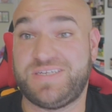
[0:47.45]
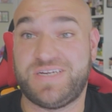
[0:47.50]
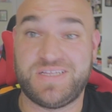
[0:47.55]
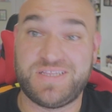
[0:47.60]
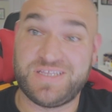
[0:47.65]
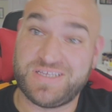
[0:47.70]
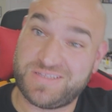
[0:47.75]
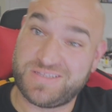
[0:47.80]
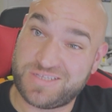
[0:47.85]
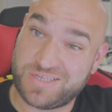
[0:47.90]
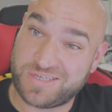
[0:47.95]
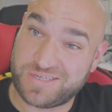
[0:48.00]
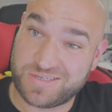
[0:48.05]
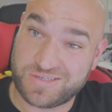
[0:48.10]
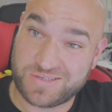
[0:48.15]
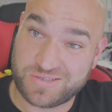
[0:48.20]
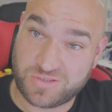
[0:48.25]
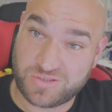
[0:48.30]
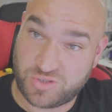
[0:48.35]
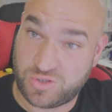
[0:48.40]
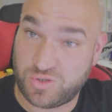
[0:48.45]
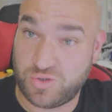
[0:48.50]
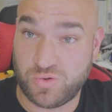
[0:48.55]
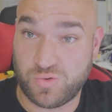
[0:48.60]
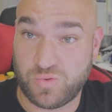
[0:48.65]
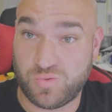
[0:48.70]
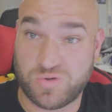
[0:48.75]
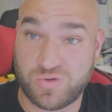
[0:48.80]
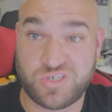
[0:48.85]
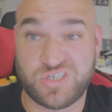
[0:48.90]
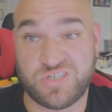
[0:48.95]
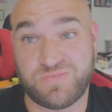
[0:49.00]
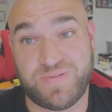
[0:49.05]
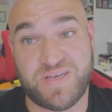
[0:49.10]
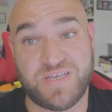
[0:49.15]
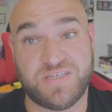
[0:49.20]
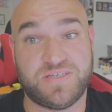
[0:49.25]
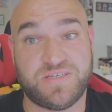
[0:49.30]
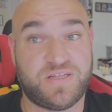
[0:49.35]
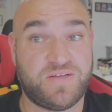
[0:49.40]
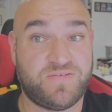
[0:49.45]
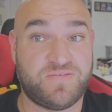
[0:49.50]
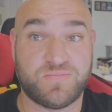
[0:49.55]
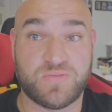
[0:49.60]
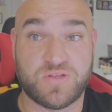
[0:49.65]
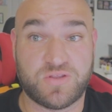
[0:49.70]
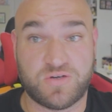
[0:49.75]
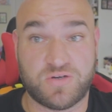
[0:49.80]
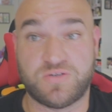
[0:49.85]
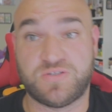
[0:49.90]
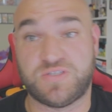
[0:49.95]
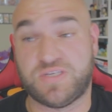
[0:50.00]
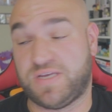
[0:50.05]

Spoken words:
and I think the two were just basically from the third